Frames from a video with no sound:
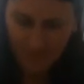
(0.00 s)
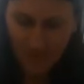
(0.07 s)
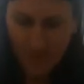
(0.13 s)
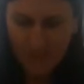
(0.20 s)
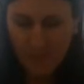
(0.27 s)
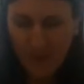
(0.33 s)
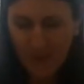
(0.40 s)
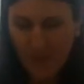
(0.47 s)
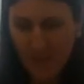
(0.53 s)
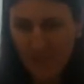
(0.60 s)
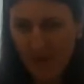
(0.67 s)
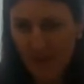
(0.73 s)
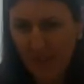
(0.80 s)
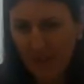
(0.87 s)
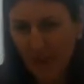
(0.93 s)
and my,
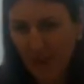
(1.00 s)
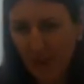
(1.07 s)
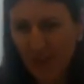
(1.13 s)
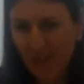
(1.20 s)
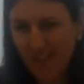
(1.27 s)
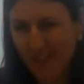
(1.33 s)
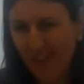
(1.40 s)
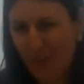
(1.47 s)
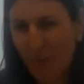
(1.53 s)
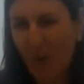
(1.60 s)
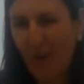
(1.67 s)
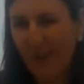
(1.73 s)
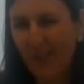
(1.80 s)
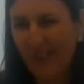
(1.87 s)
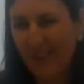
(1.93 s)
my third
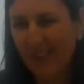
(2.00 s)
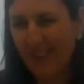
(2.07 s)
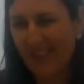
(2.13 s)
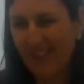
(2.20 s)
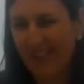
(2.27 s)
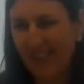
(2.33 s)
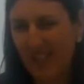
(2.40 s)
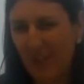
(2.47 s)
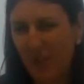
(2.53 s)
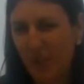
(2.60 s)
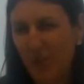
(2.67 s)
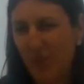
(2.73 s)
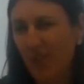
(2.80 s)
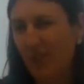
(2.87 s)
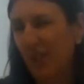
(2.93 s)
quality that I see in
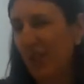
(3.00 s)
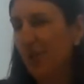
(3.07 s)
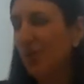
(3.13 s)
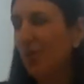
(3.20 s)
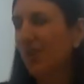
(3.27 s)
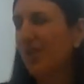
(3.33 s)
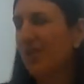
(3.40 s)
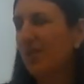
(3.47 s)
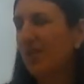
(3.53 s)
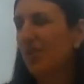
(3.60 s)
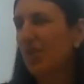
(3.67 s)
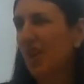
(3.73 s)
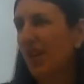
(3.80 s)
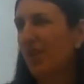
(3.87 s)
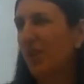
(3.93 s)
you is interest, a
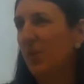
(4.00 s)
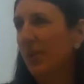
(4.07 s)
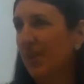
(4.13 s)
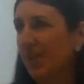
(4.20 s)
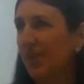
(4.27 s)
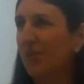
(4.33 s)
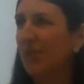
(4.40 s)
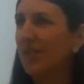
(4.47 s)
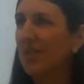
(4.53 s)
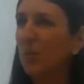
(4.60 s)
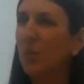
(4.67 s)
genuine interest.